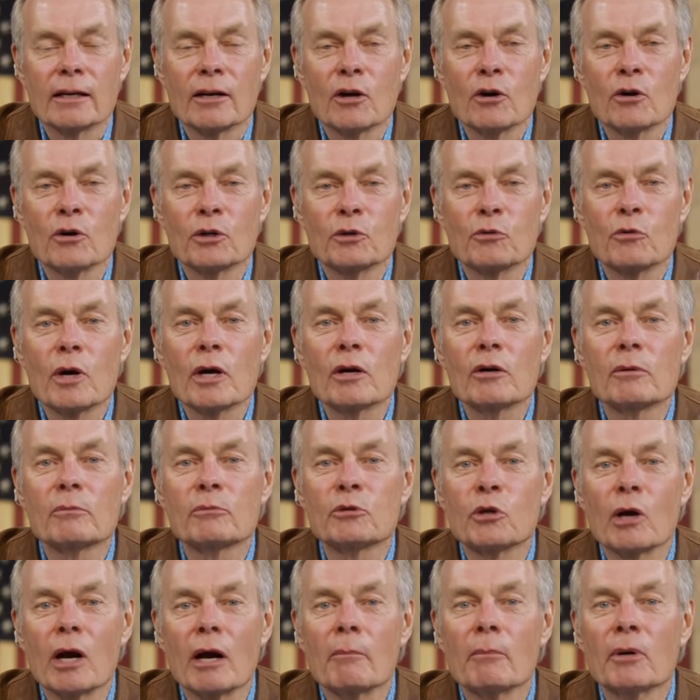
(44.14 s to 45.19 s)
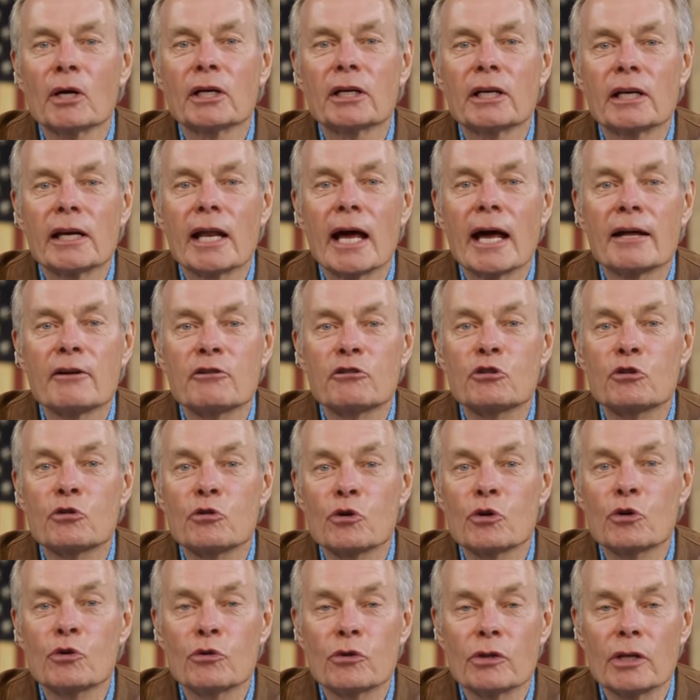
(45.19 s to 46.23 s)
Hello and welcome to our Monday night
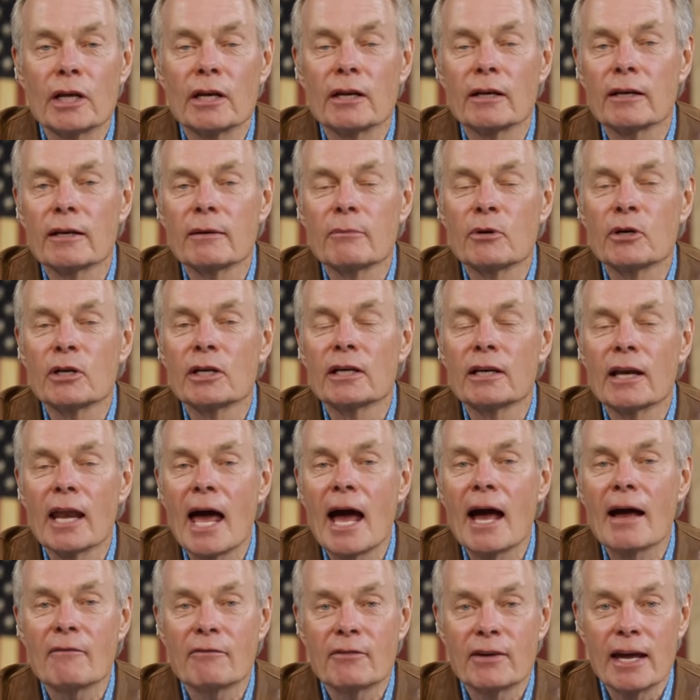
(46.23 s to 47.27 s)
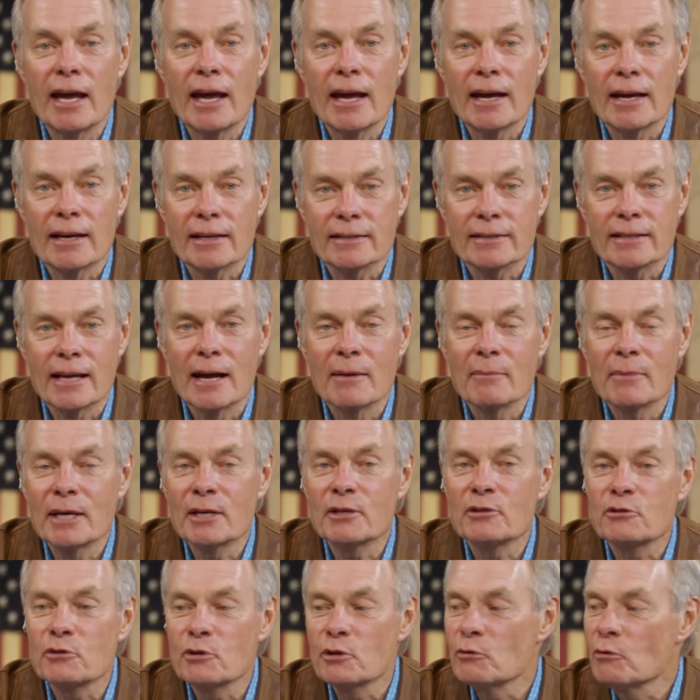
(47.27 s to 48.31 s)
Truth and Liberty live cast. I'm
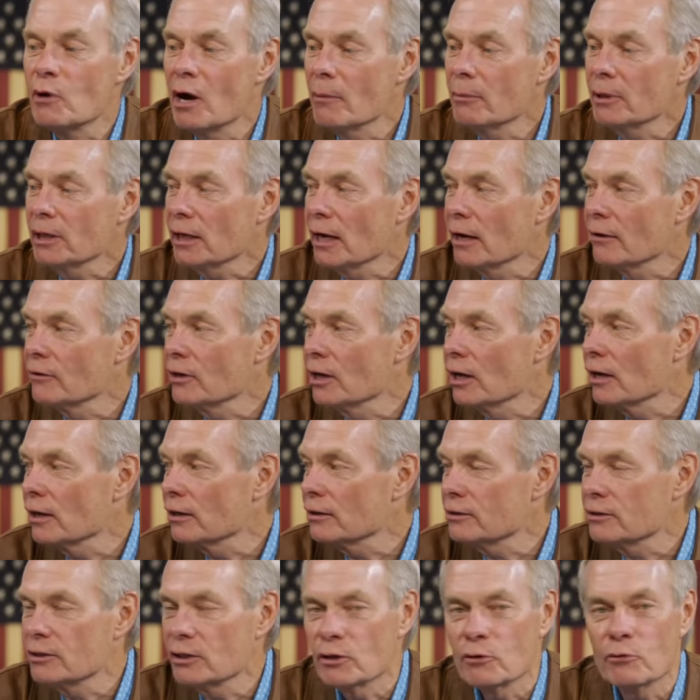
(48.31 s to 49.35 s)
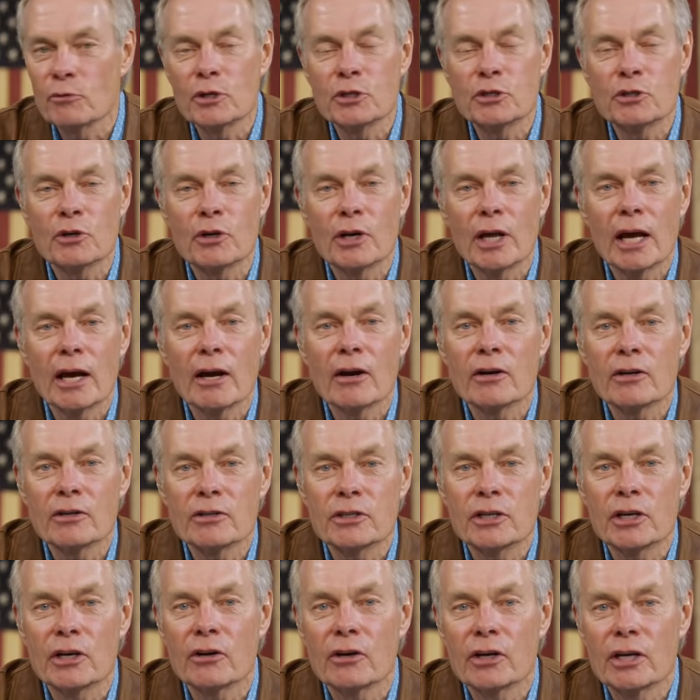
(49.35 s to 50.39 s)
Andrew Wommack. I've got Richard
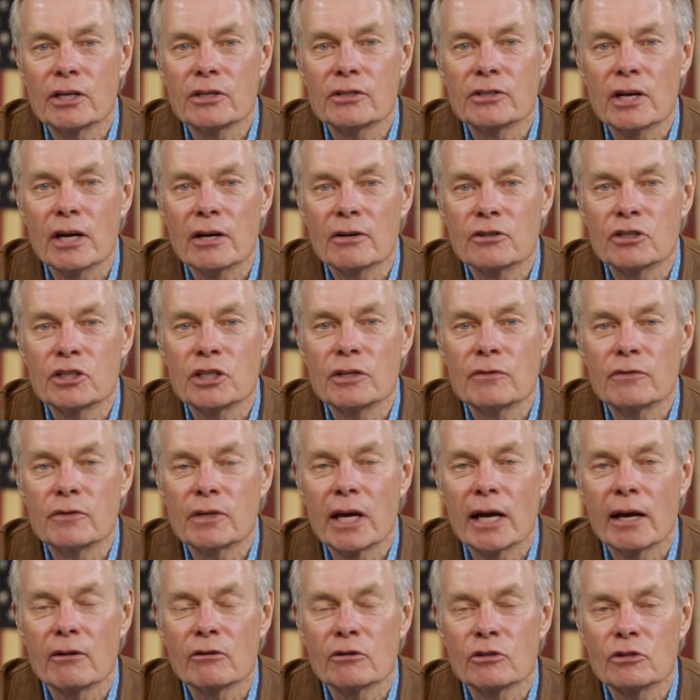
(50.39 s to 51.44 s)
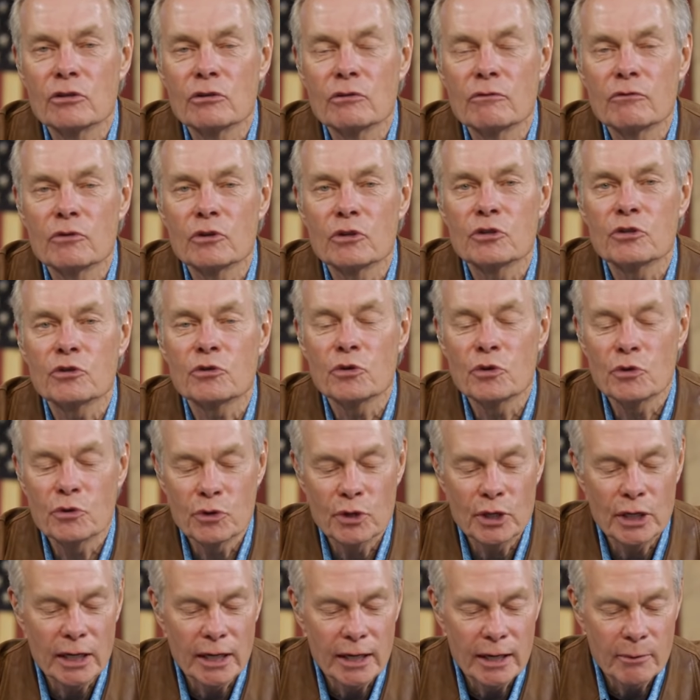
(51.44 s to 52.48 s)
Harris here. He's our Chief Counsel for
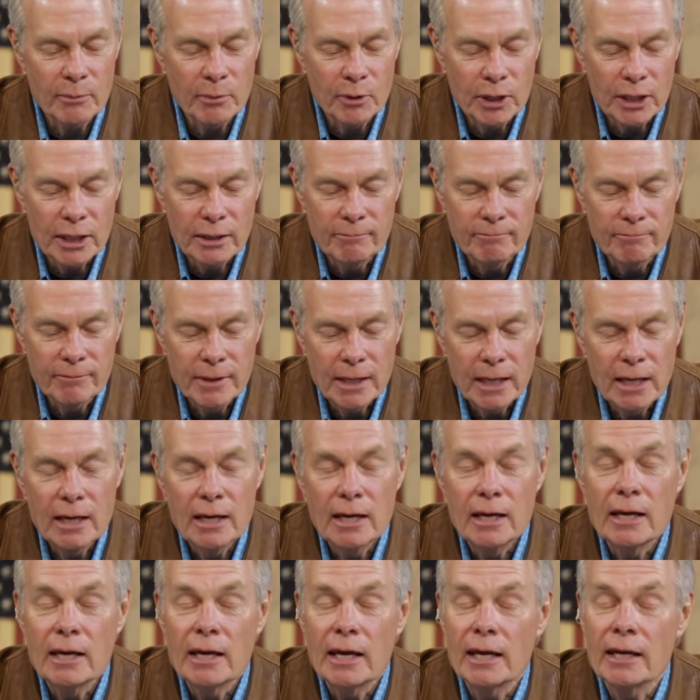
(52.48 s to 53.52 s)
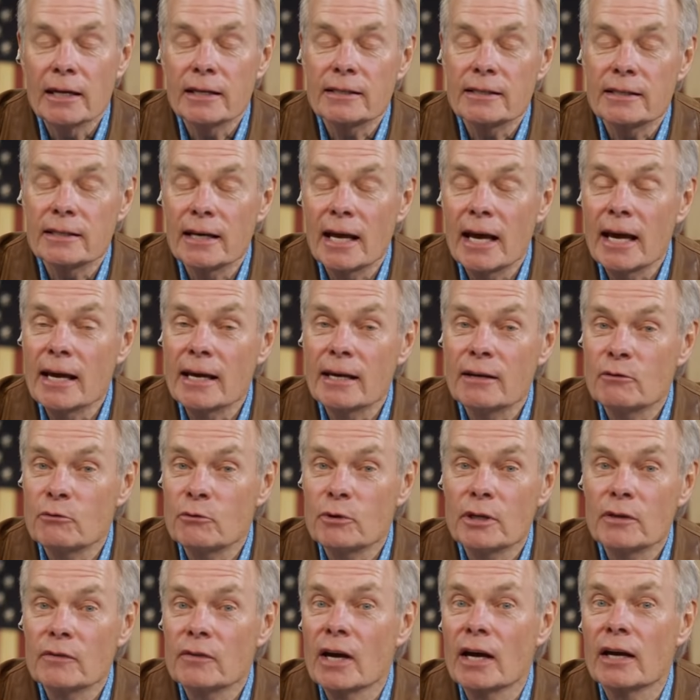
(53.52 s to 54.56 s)
Truth and Liberty. And
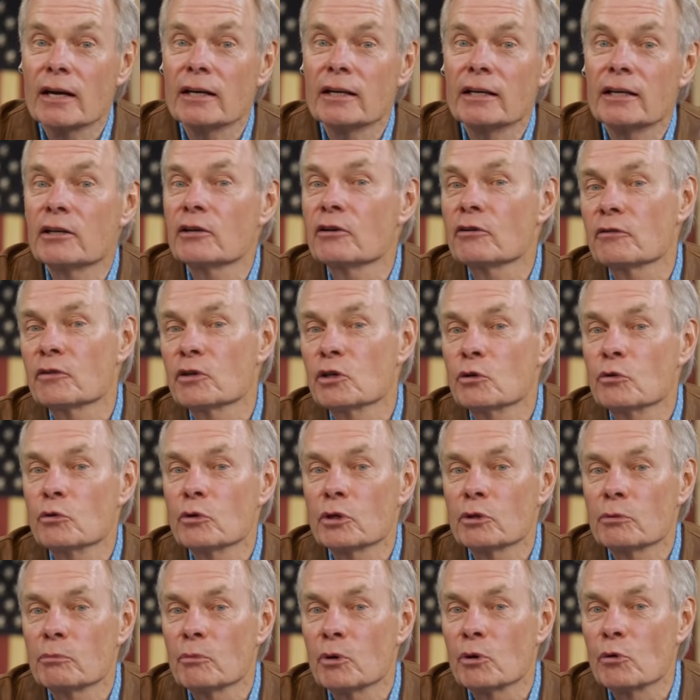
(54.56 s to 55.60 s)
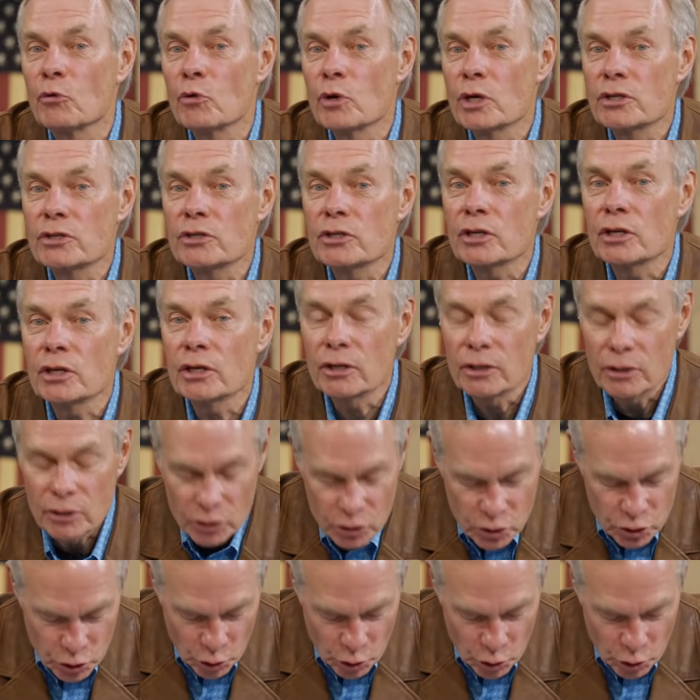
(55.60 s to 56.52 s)
tonight, we've got an interview with Marissa